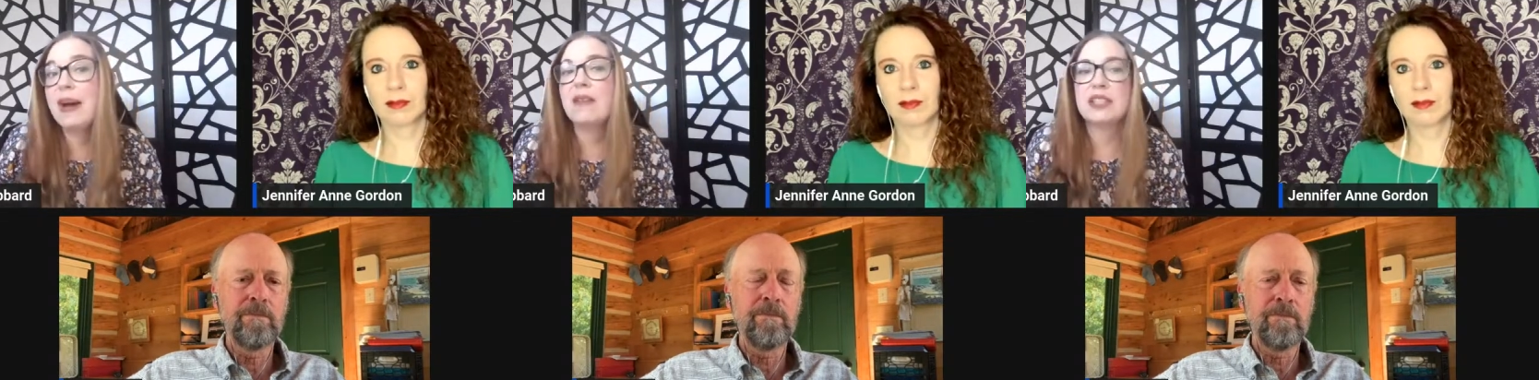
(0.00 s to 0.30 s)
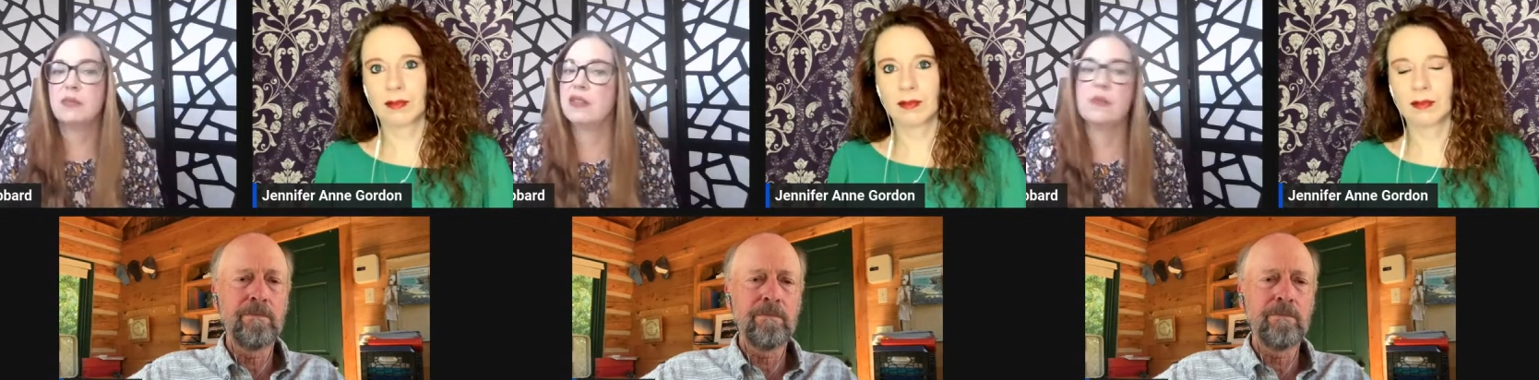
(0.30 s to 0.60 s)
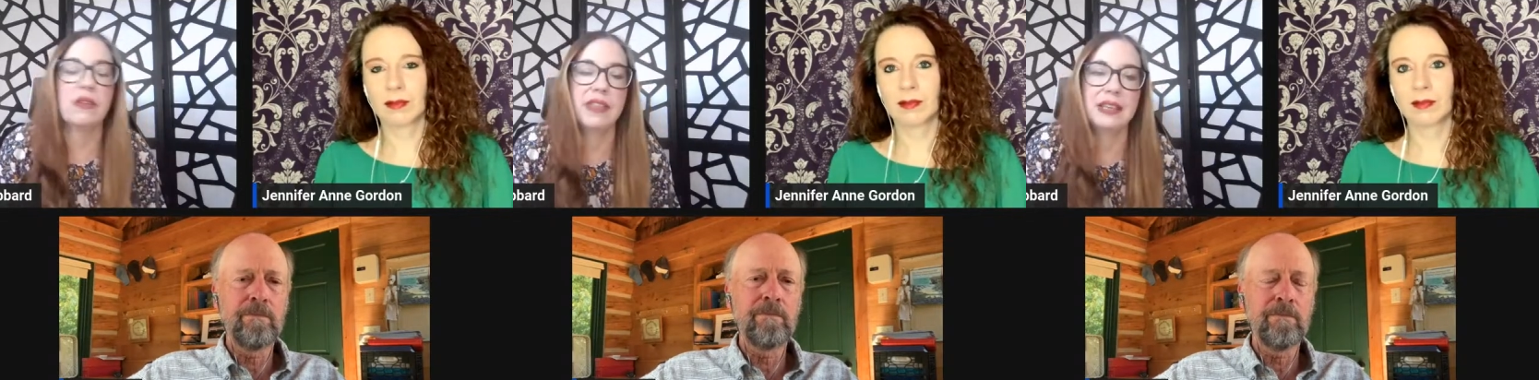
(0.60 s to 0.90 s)
Speaker 1: and some of them are
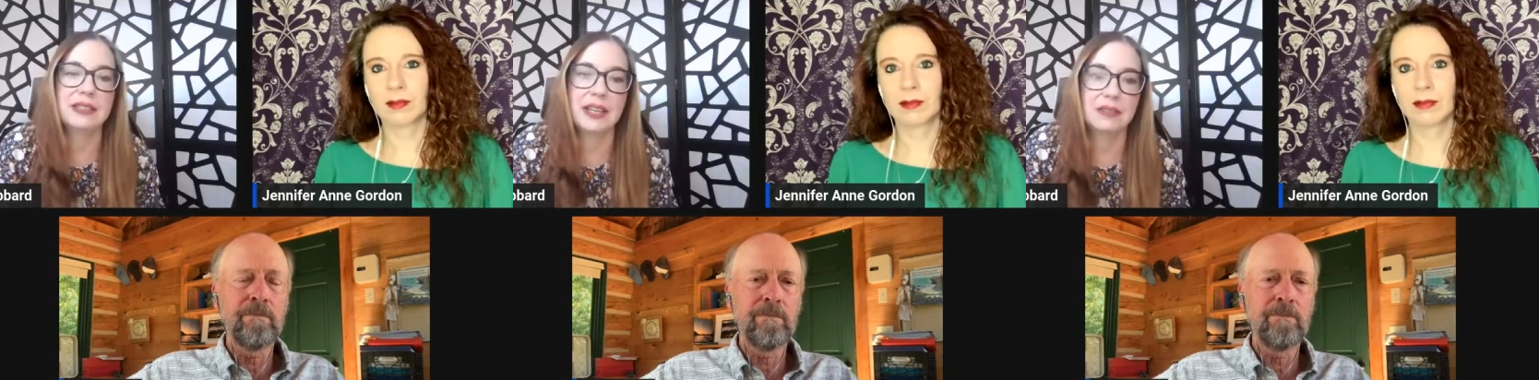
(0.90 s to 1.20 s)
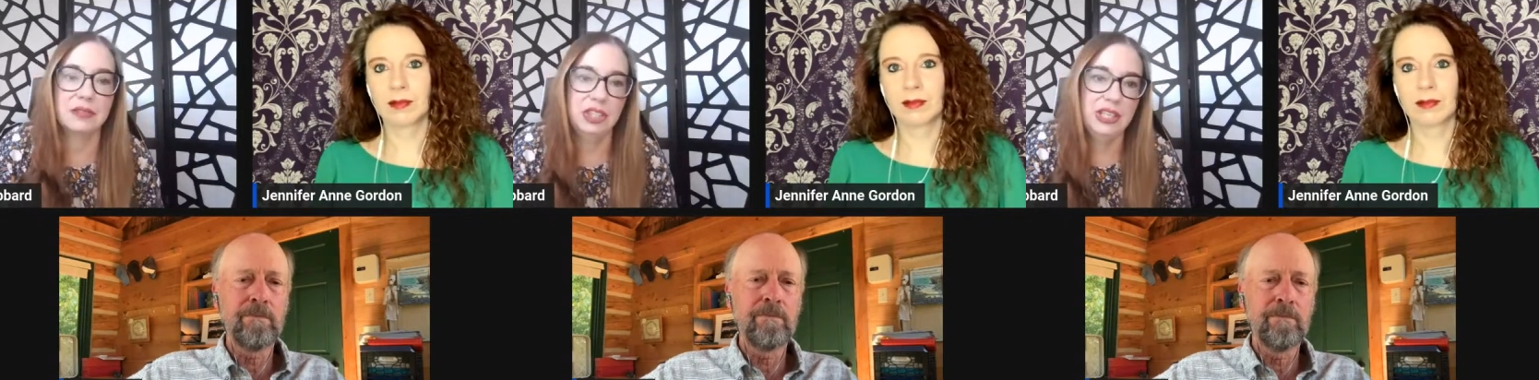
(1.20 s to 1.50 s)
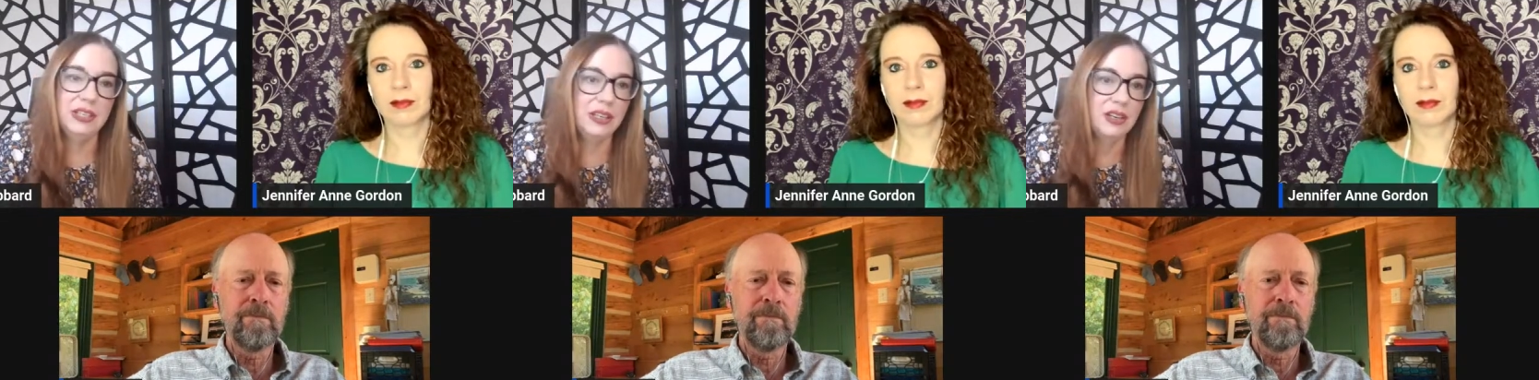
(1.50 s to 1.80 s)
things that she
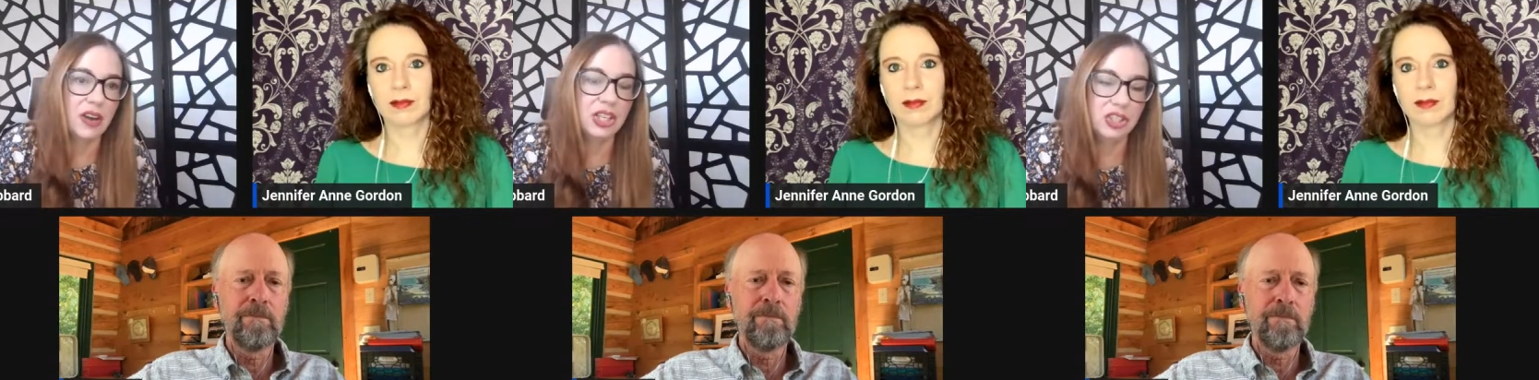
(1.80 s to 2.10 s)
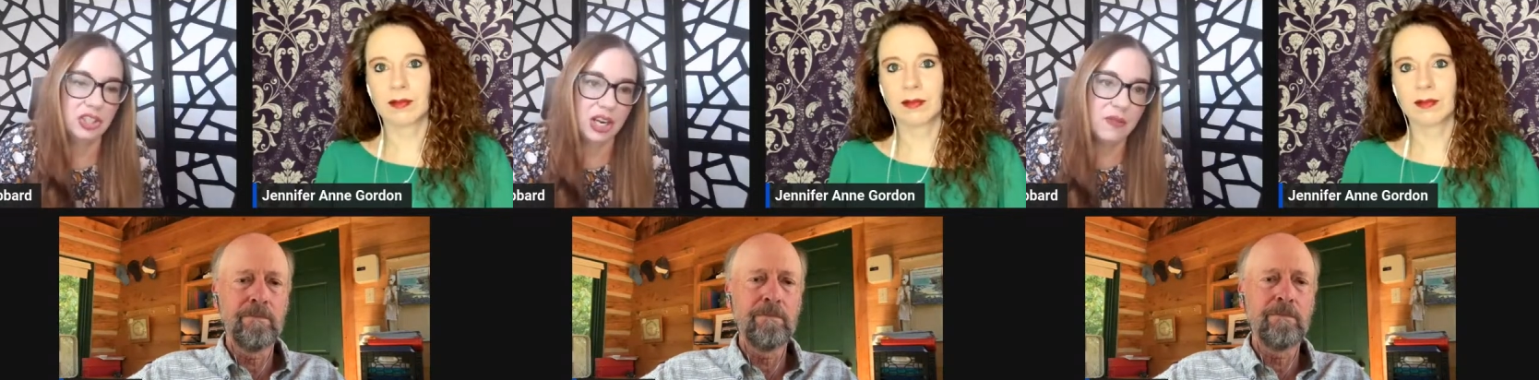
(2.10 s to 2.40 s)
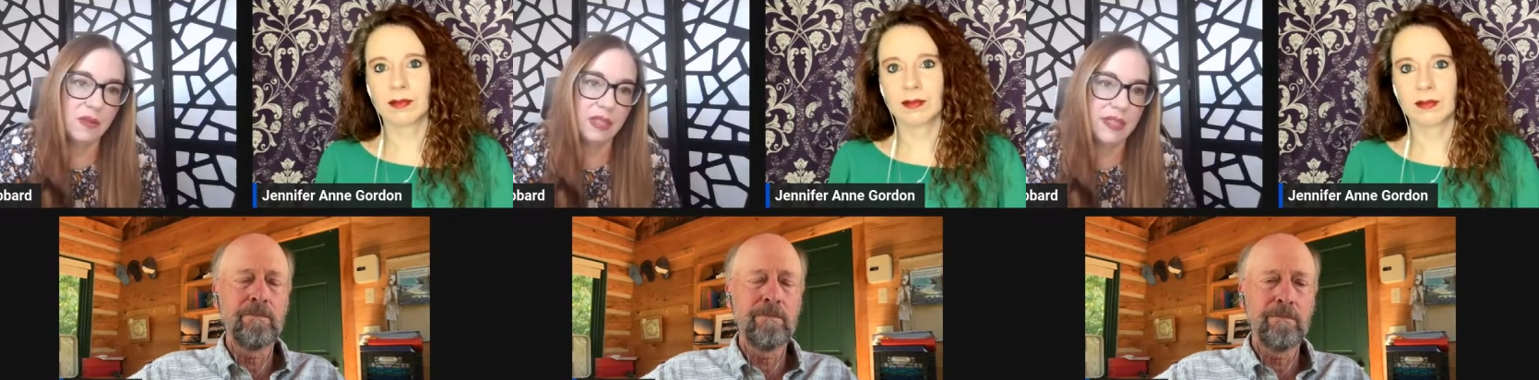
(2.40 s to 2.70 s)
did not share
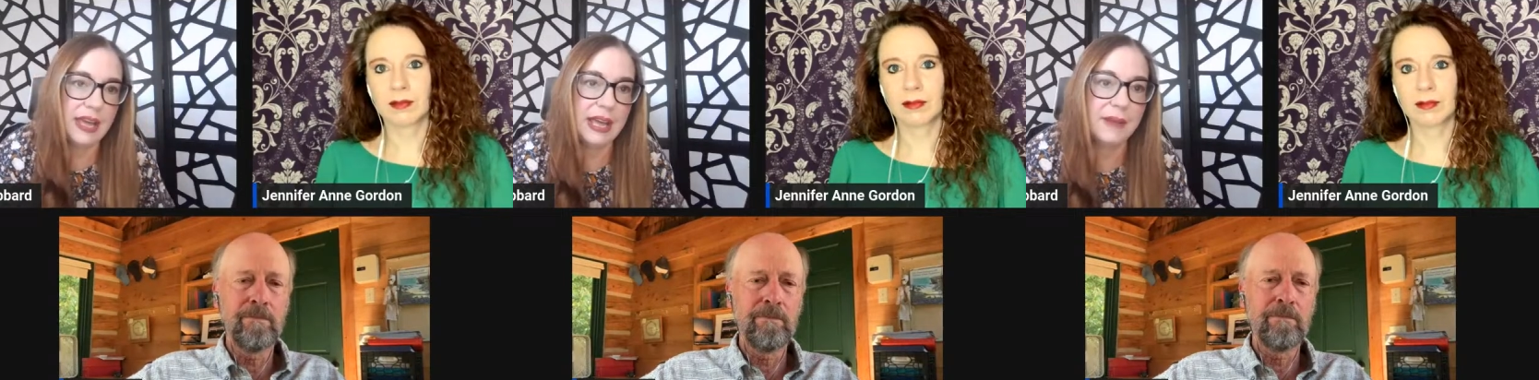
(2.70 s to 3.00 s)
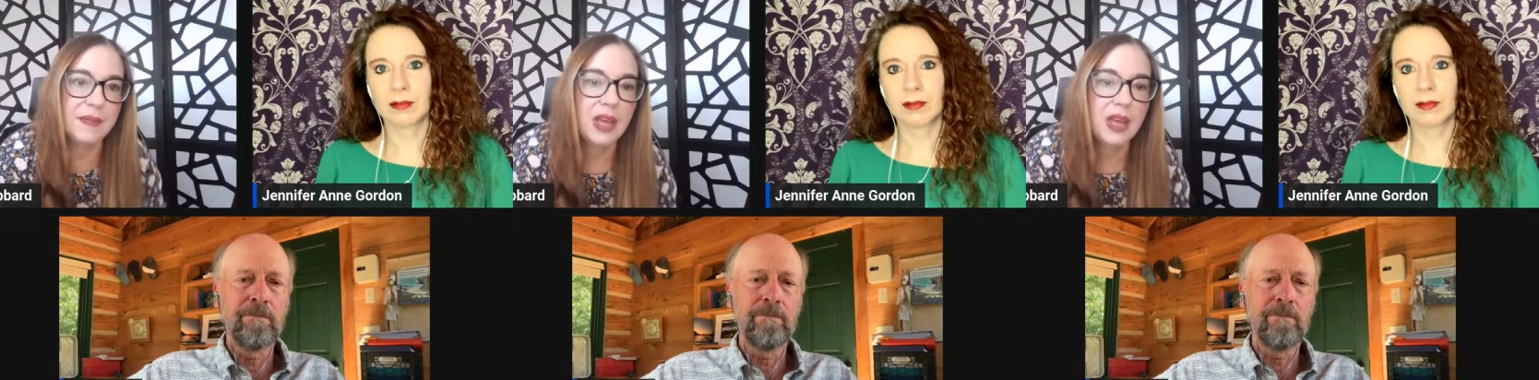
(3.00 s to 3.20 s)
with them.